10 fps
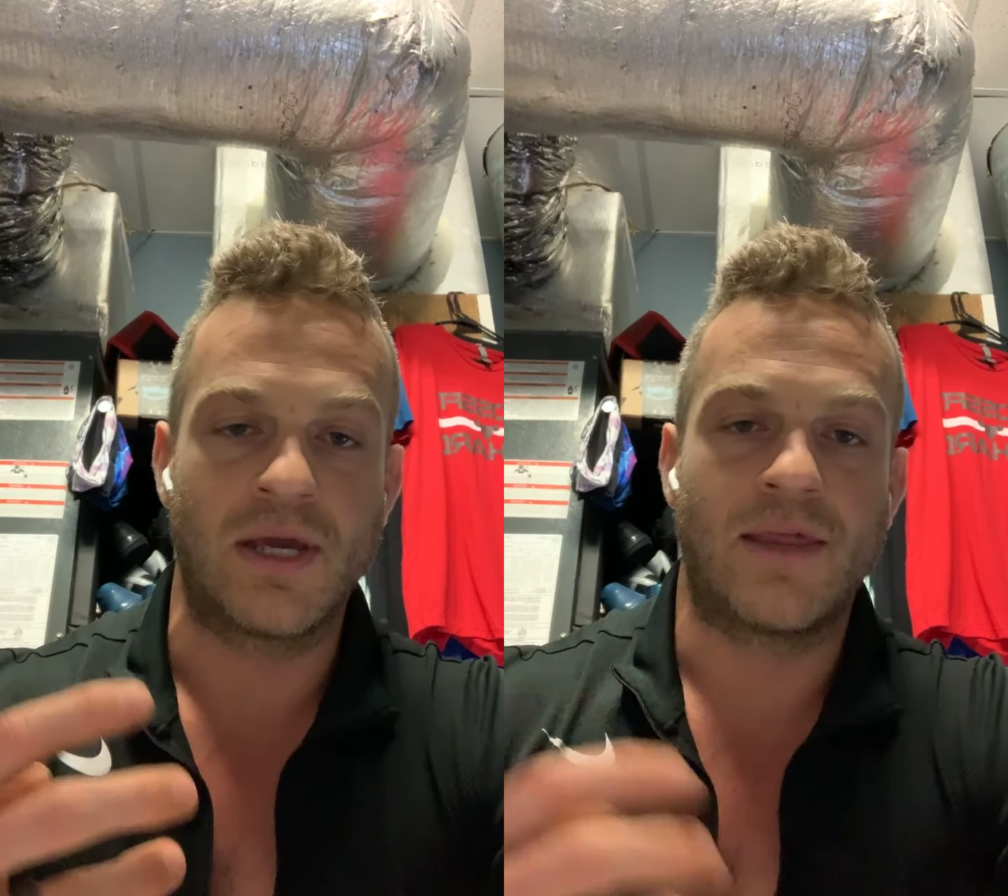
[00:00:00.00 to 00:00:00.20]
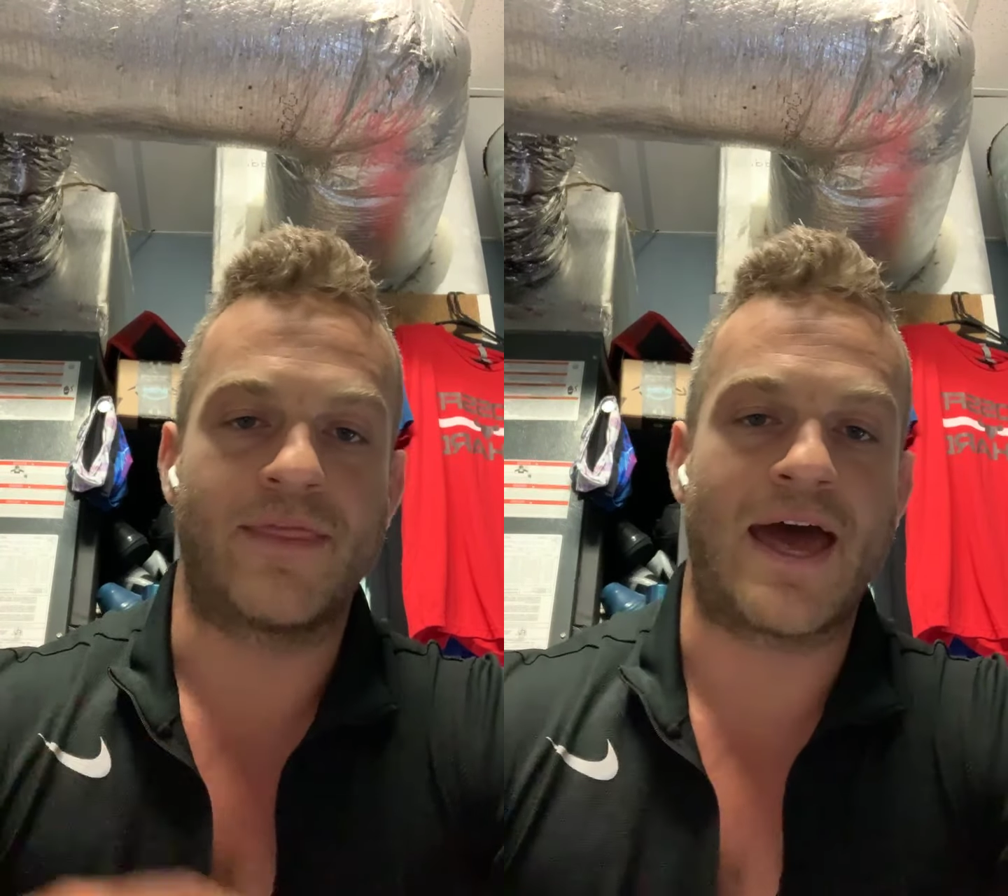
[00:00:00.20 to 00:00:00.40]

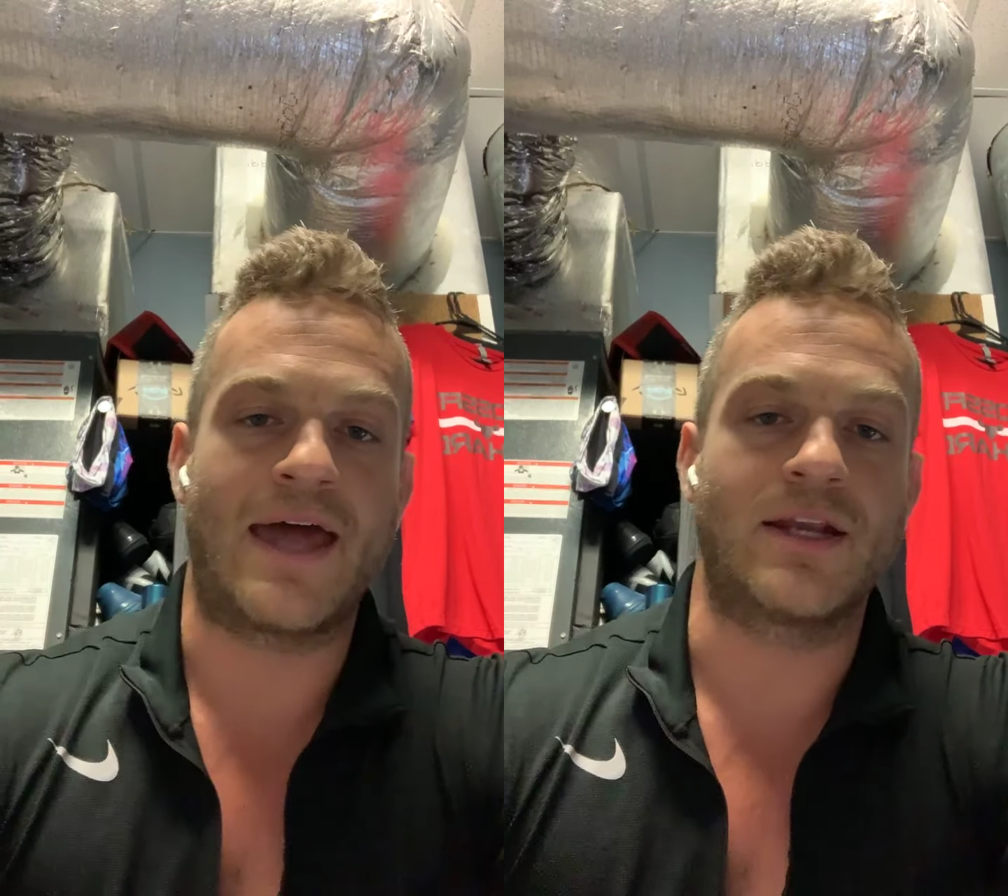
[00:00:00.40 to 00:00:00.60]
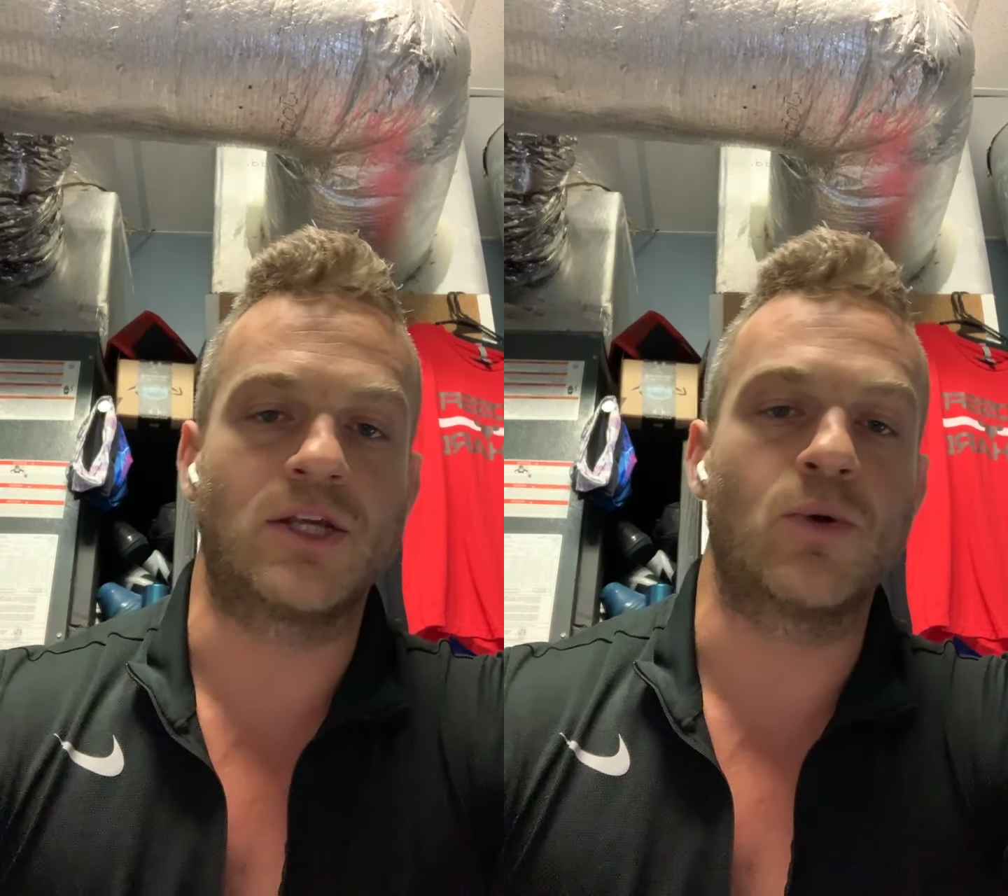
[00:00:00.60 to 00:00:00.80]
that
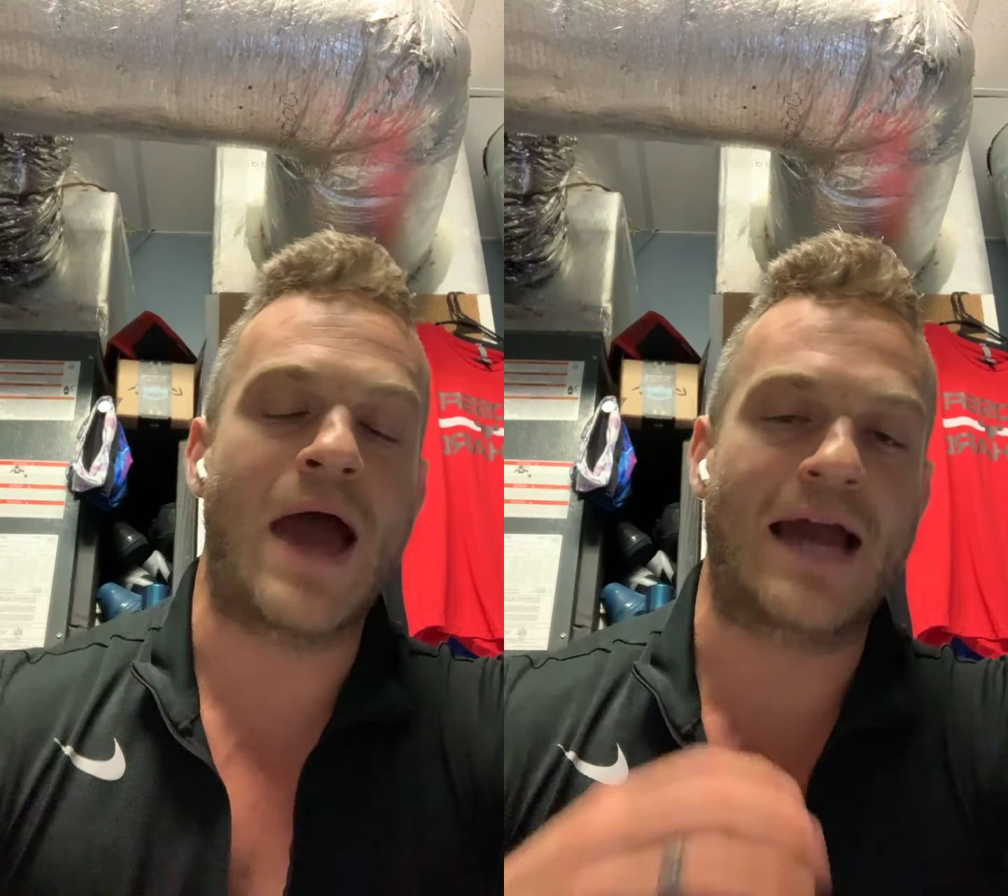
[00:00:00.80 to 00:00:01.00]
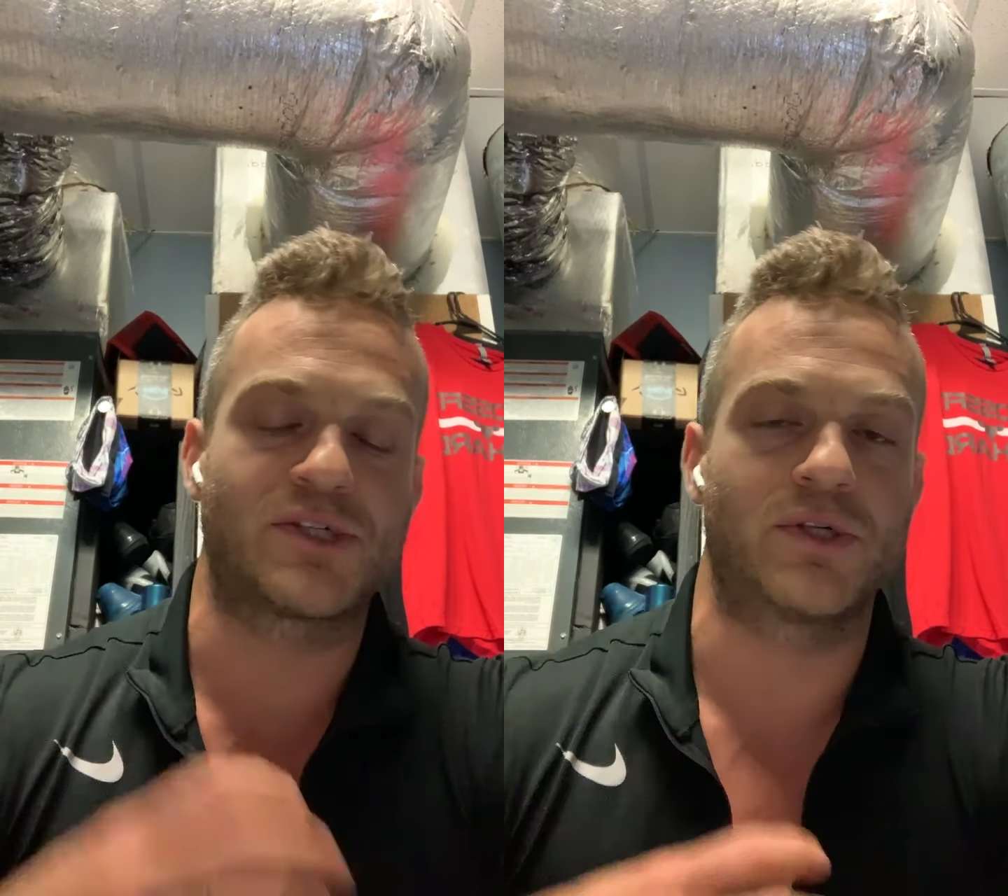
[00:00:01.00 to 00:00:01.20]
you
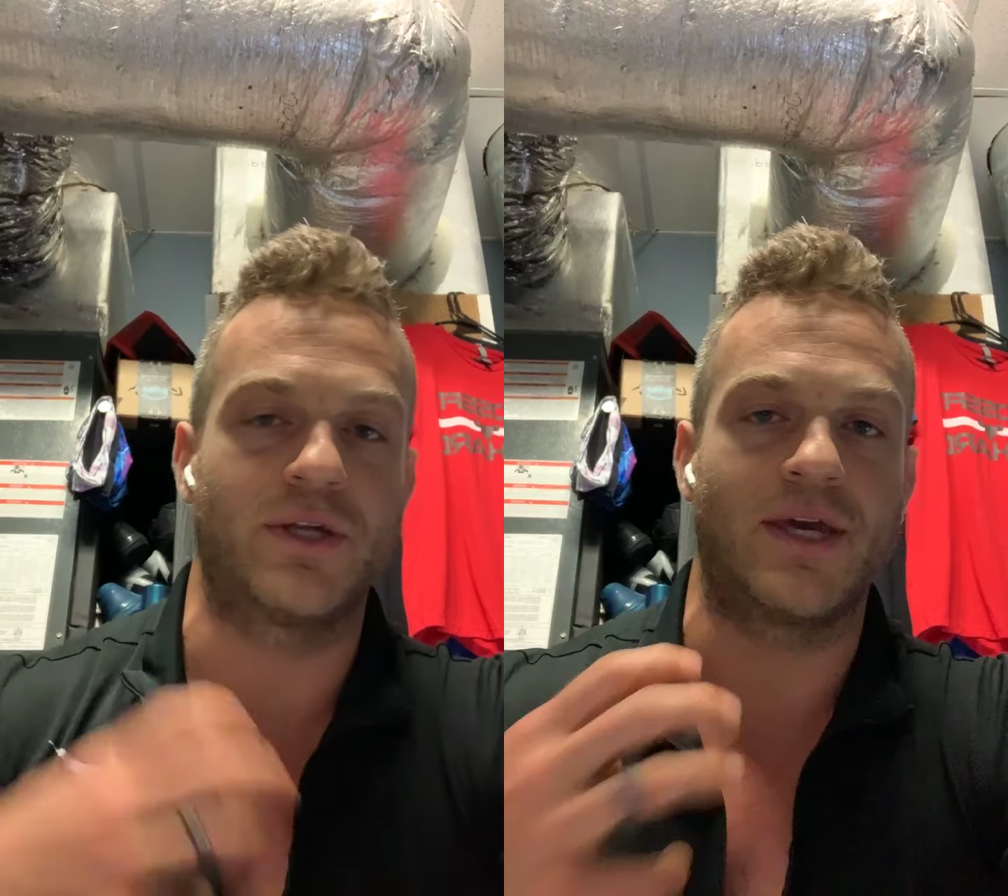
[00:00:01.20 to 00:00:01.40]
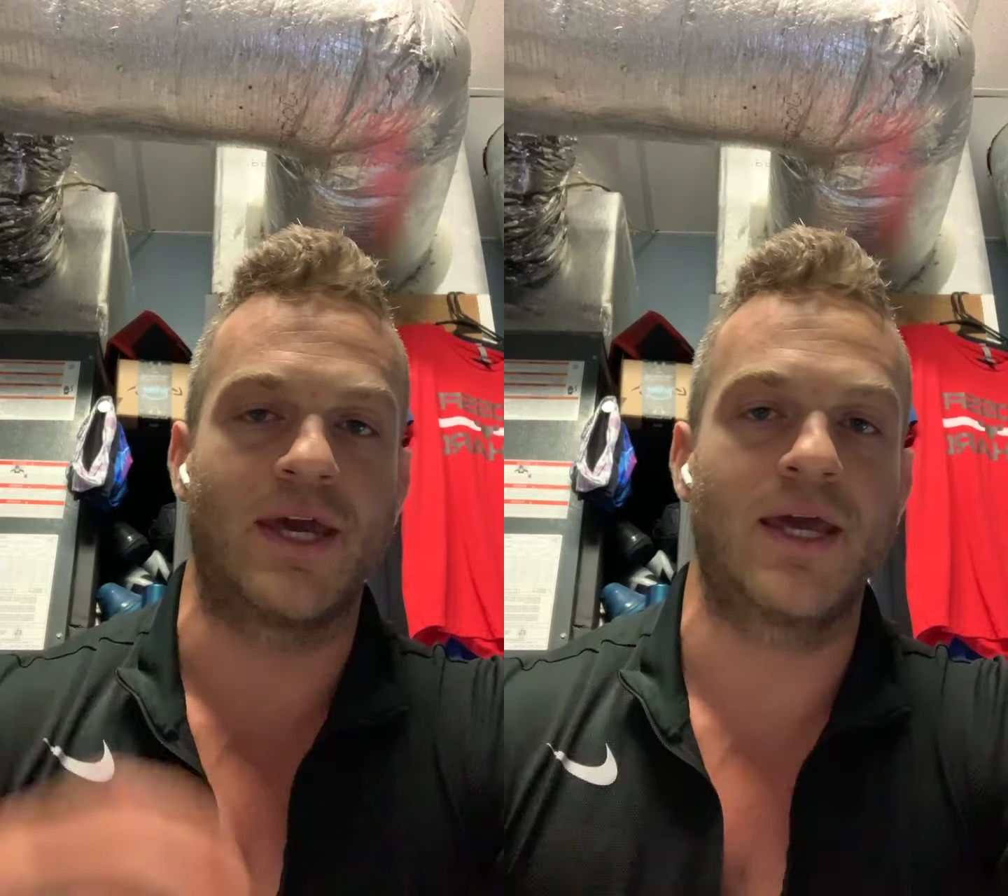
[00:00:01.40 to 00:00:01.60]

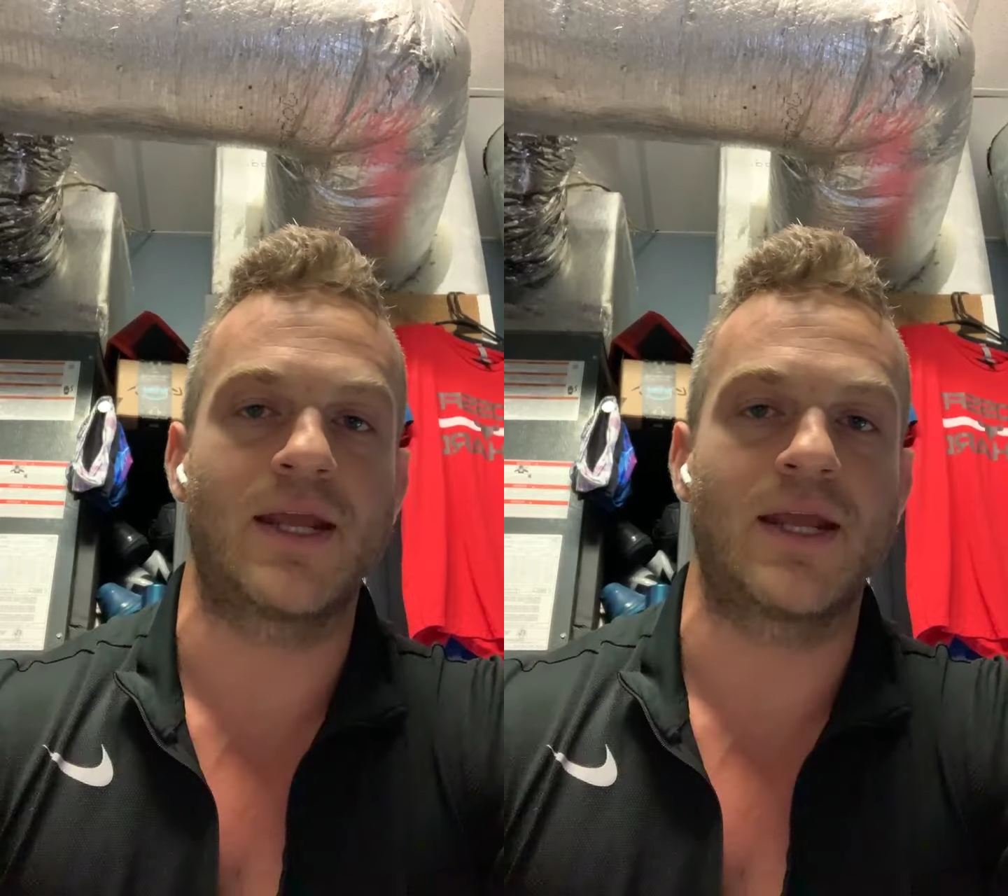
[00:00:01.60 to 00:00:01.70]
actually hit